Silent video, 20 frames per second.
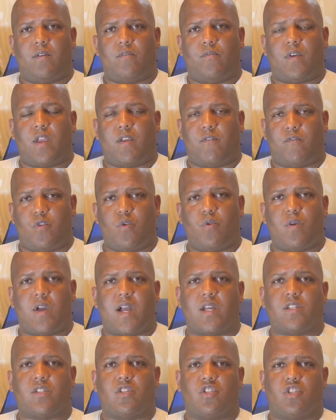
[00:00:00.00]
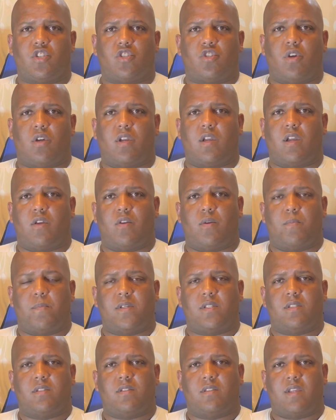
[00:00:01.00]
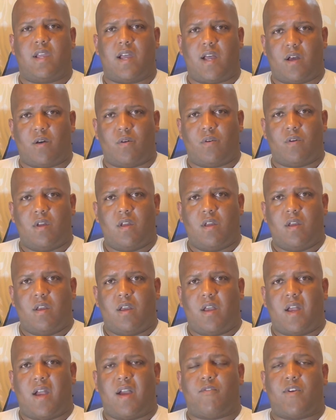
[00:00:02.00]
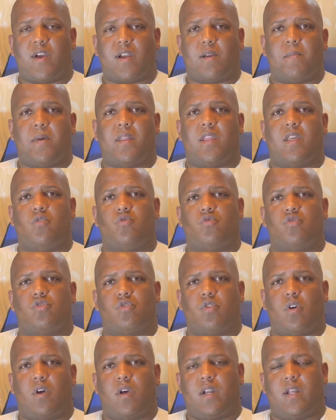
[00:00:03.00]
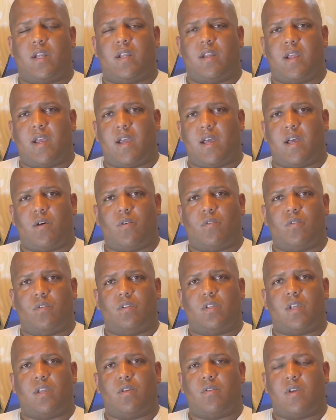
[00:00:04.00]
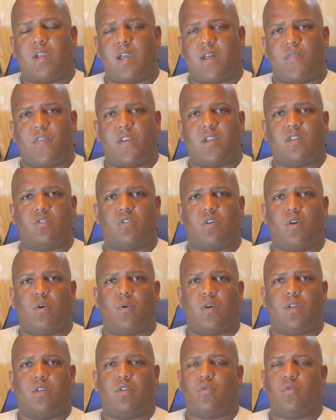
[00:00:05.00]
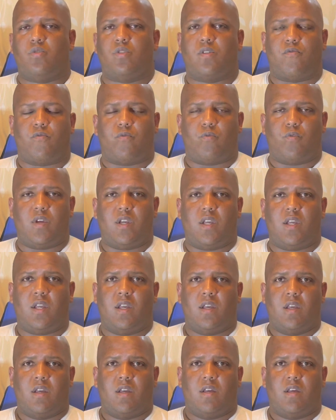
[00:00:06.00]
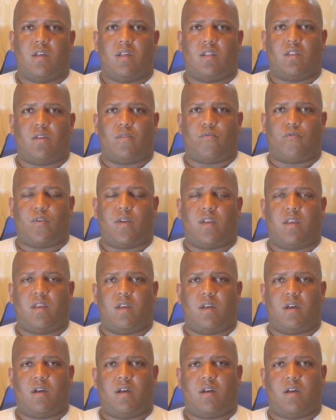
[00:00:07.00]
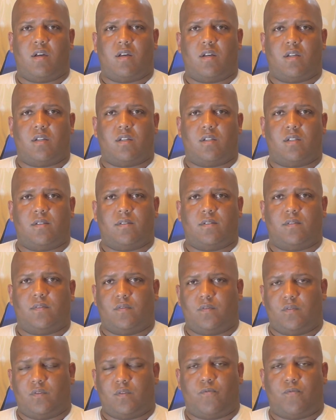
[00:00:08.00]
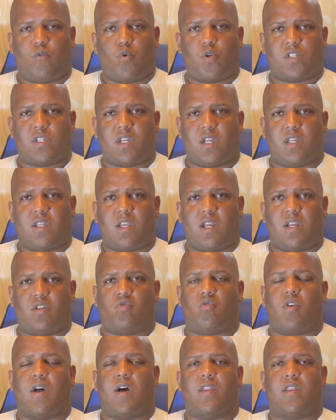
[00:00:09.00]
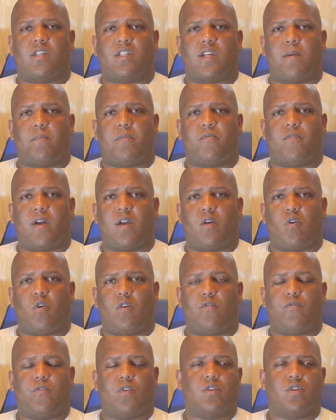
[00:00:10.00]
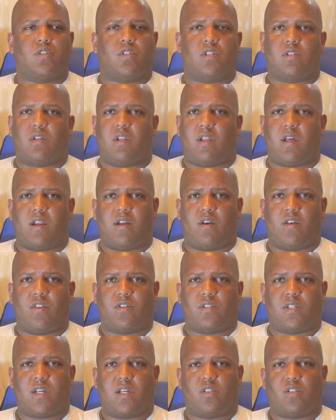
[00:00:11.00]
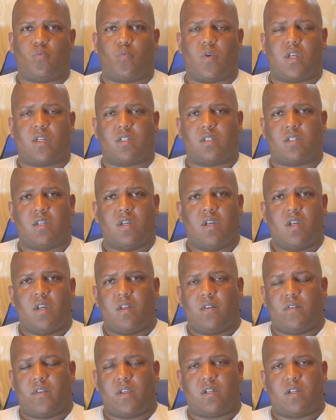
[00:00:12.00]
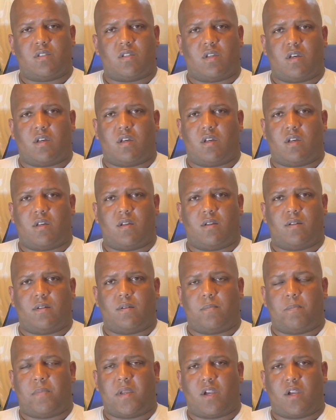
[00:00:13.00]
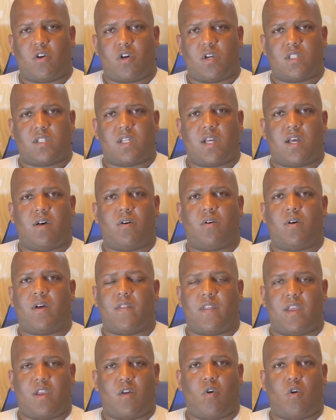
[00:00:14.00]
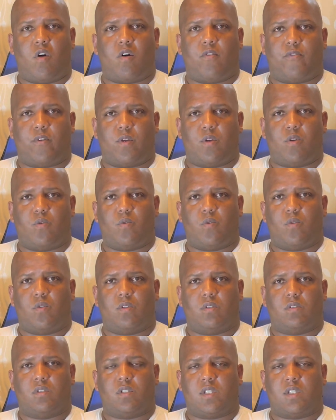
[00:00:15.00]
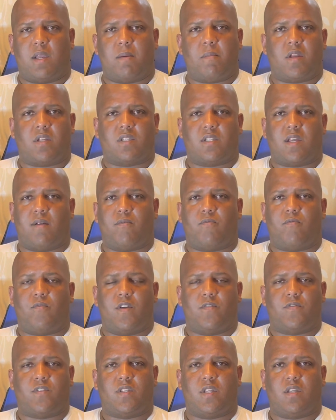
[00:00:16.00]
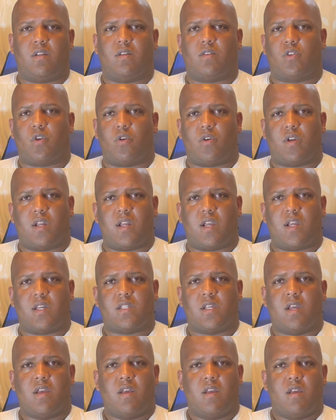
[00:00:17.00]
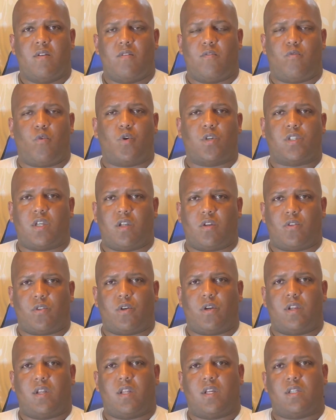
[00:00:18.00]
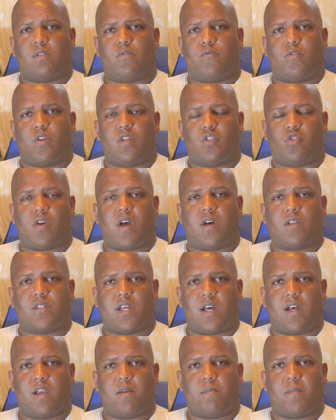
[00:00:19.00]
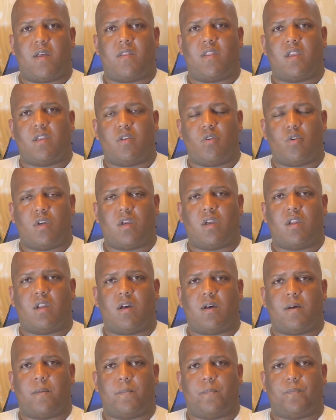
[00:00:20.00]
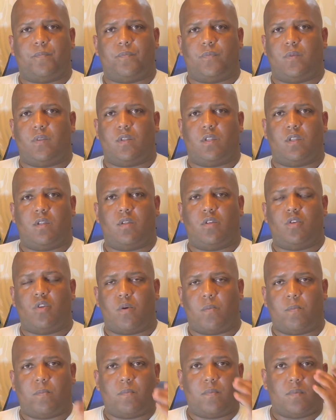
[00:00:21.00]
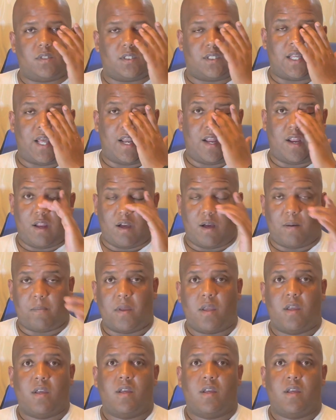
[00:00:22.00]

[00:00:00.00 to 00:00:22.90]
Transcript: if you guys are just starting out your business now, I recommend that you start it now, that you get things going. Use the free 14-day trial that Shopify offers. There's a lot of other sites, Wix, there's a Big Cartel, and they offer you the same amount of time, 15 to 30 days, 14 to 30 days of free trial time, and then you can, you know, set it up,